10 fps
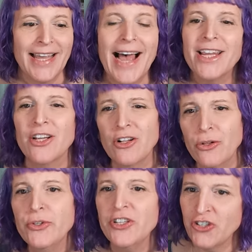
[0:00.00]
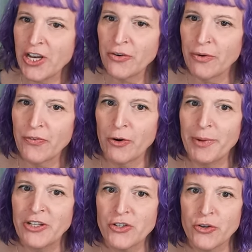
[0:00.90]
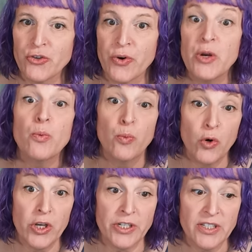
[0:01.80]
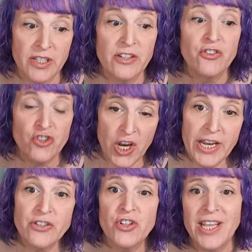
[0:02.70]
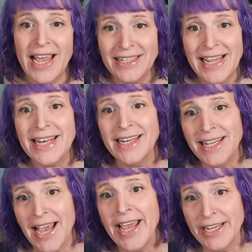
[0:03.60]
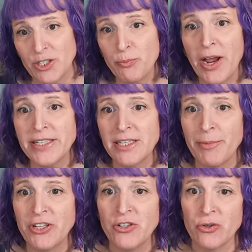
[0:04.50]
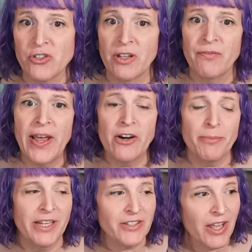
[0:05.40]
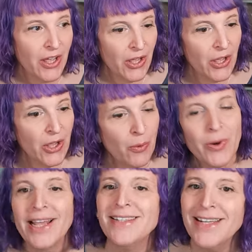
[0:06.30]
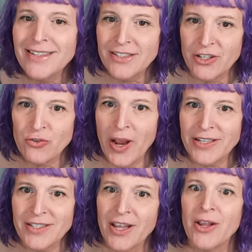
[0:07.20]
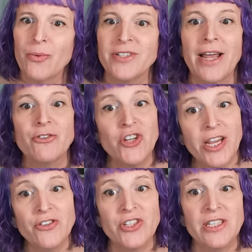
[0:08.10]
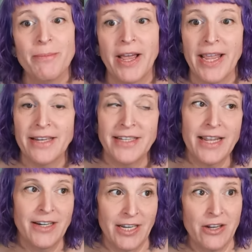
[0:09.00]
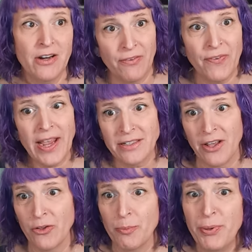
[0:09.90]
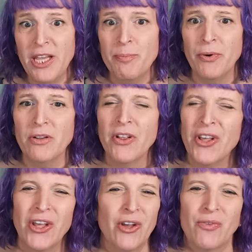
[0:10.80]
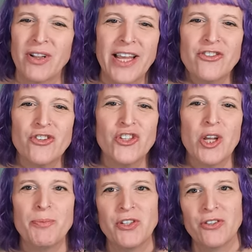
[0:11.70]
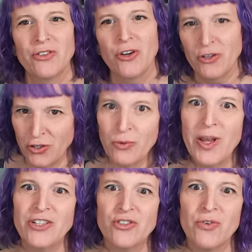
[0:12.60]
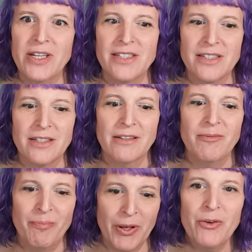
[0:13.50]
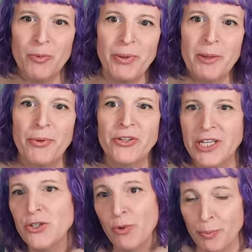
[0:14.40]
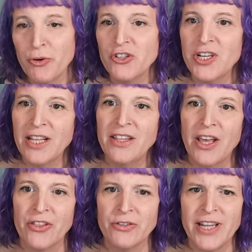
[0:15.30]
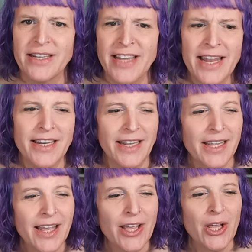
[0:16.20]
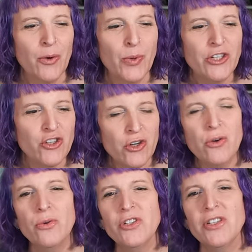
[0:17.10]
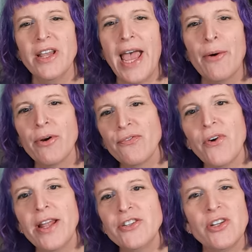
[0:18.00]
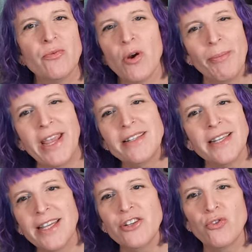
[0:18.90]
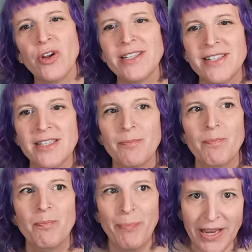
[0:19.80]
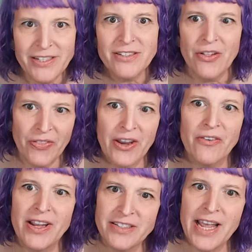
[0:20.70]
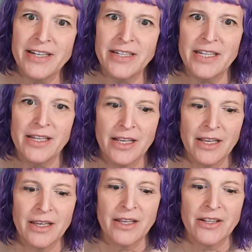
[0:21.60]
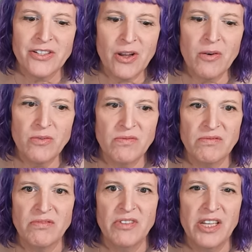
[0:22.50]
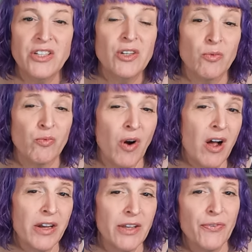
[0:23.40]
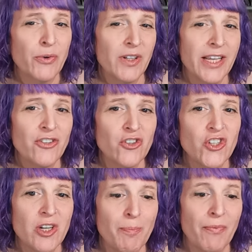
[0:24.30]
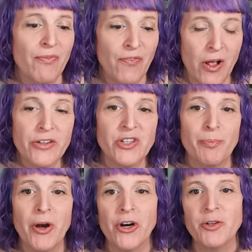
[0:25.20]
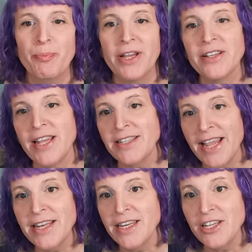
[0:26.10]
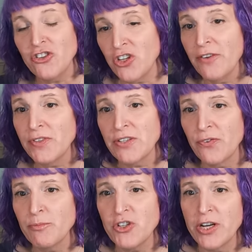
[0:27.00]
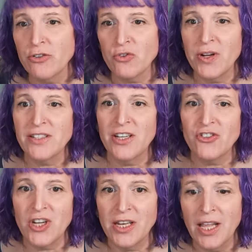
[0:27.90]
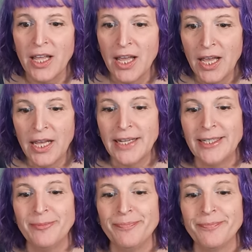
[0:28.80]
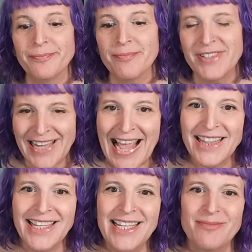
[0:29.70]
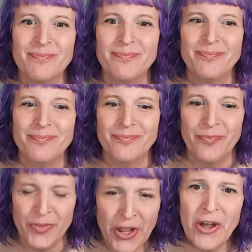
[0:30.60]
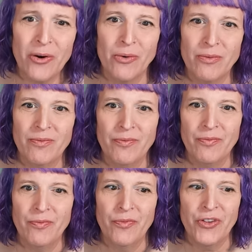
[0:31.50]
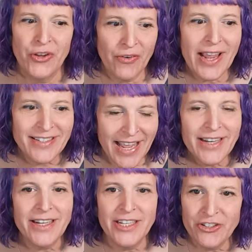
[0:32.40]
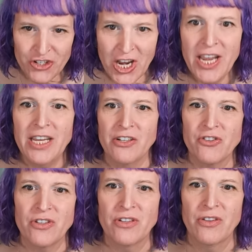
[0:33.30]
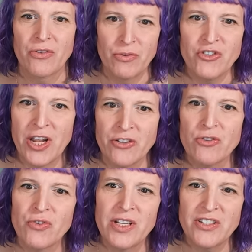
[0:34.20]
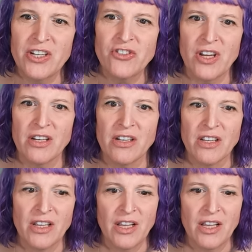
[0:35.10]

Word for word: I concluded gender-affirming surgery would change the identity I expressed in my social environment. What I didn't address was how changes to my identity could affect other people. Relationships are two-way streets. Both people need to appreciate the other's identity. We choose our friends and romantic interests based on their identity. So, is it wrong if a relationship falls apart because identity shifts from gender transition? Sadly, no. Your identity changed through gender transition.